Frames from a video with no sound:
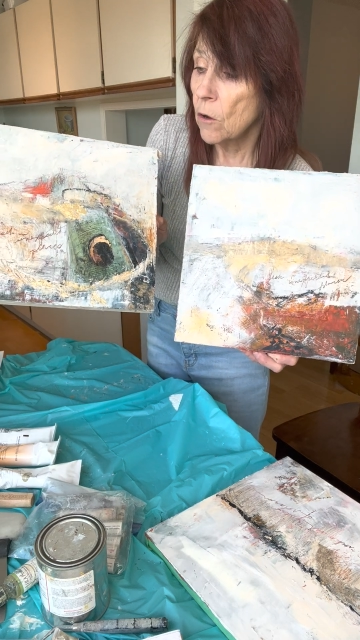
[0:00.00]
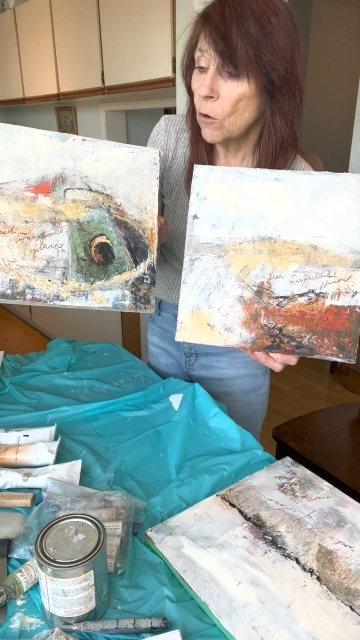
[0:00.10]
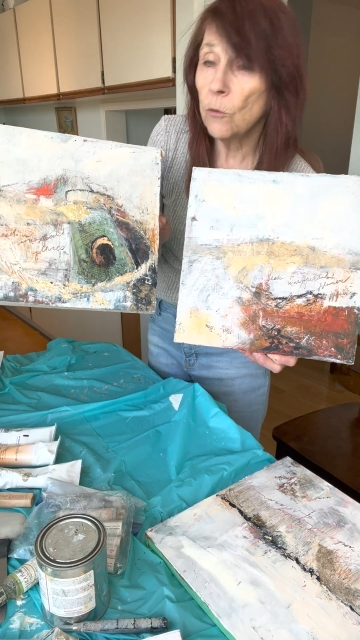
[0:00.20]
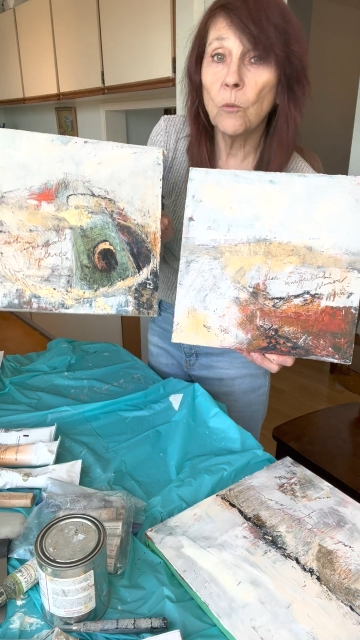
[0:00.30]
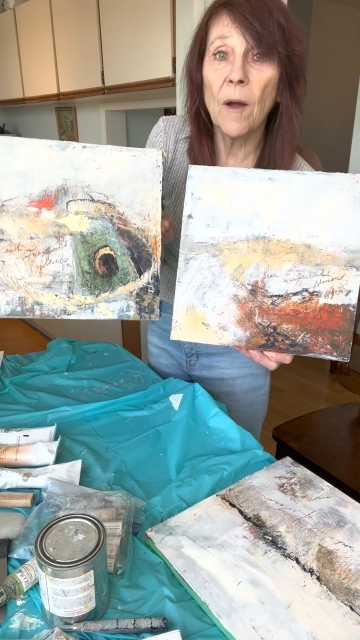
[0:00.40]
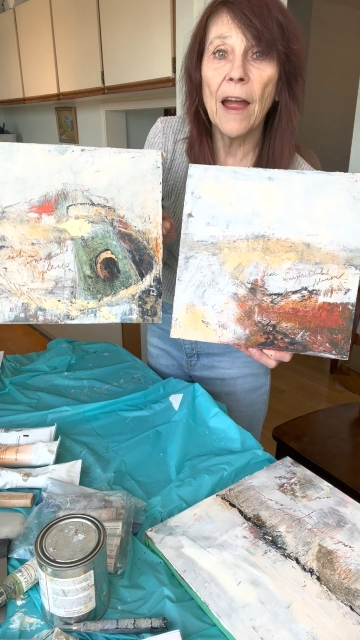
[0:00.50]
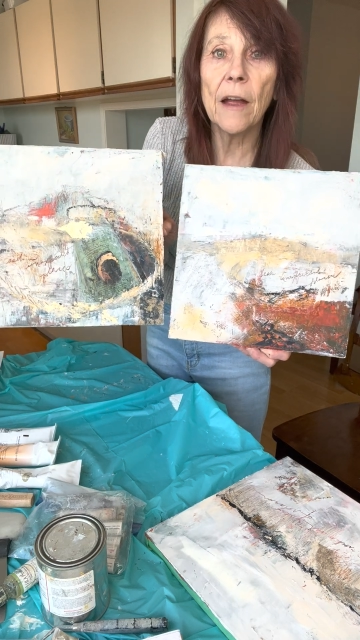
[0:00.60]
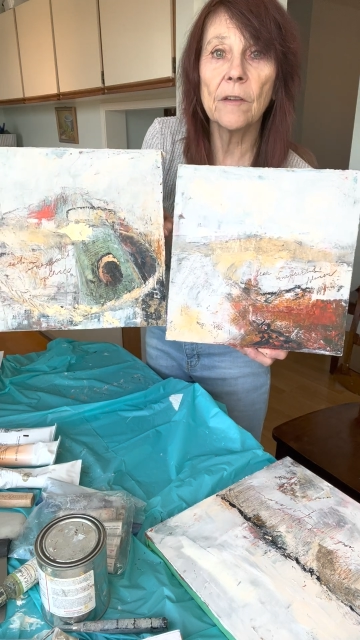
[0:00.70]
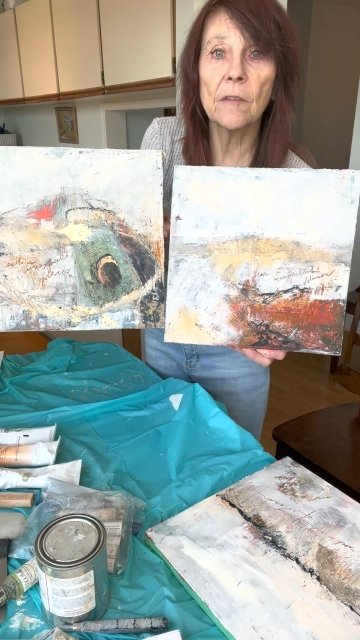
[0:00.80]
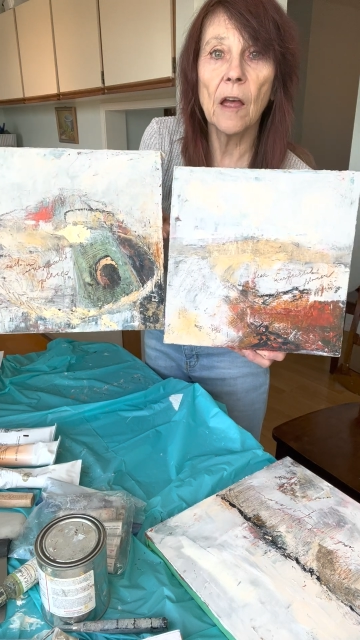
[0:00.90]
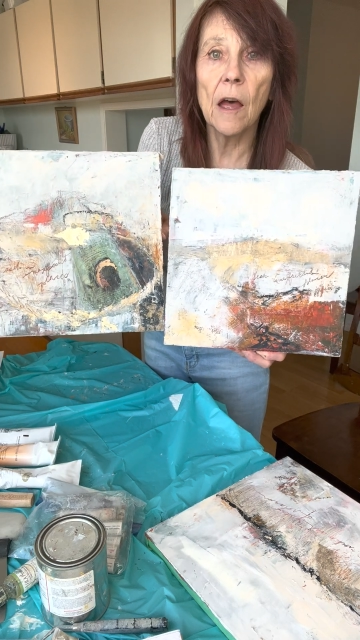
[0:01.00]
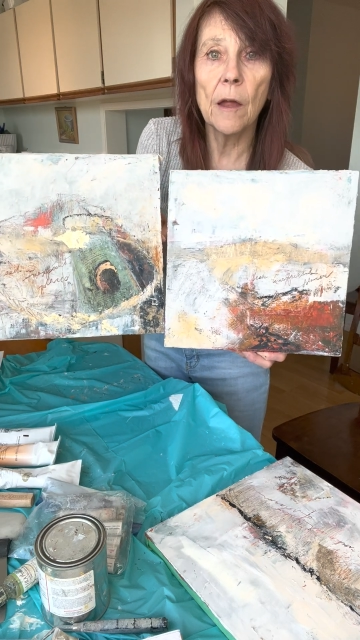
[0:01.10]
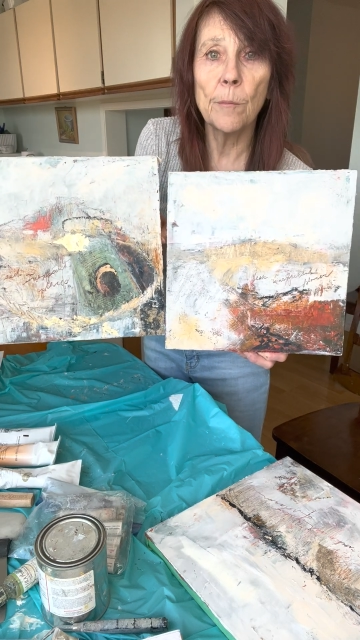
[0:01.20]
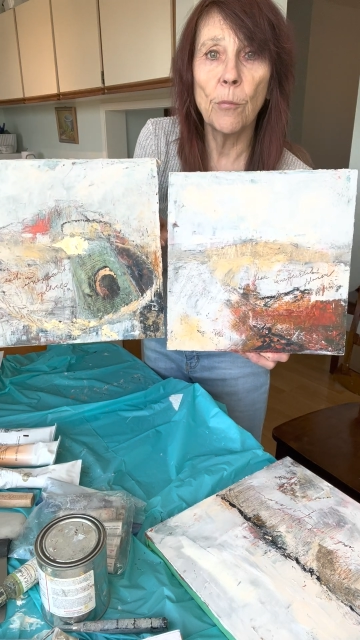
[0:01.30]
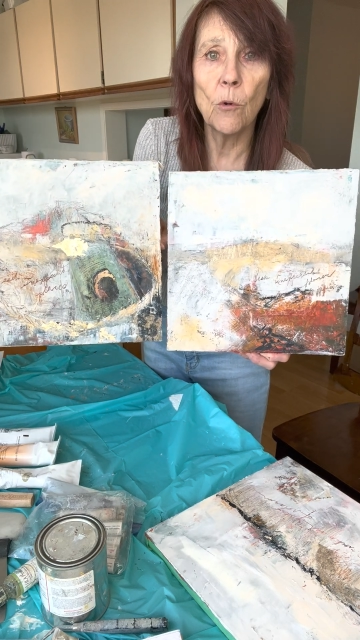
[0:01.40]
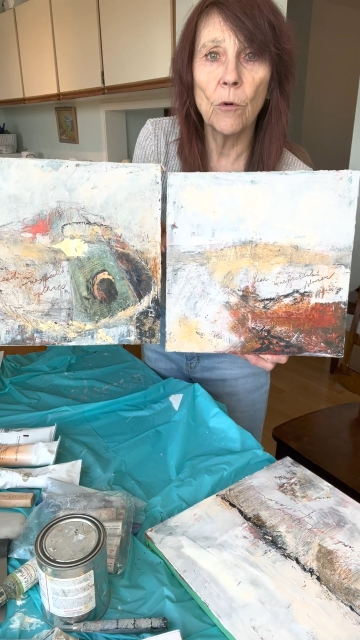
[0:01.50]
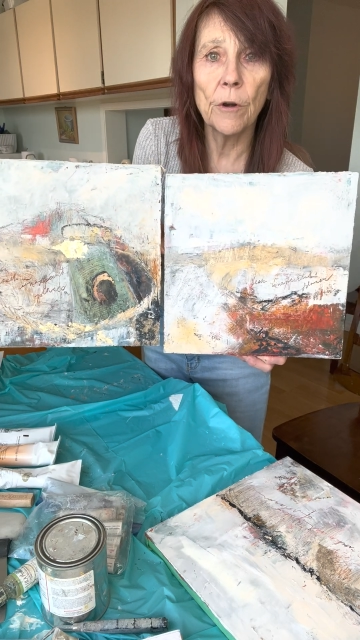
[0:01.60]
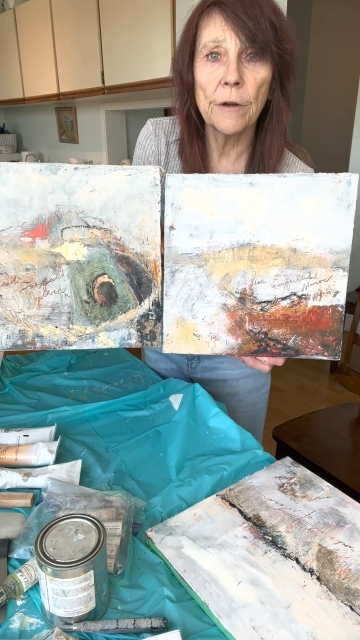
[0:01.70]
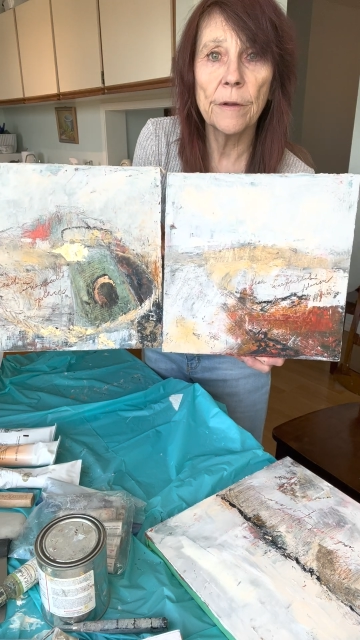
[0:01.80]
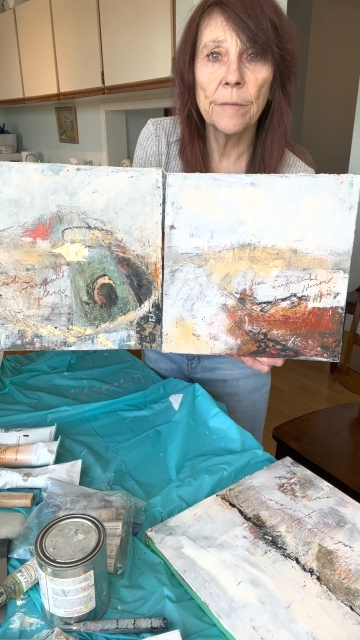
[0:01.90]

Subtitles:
cold wax on board.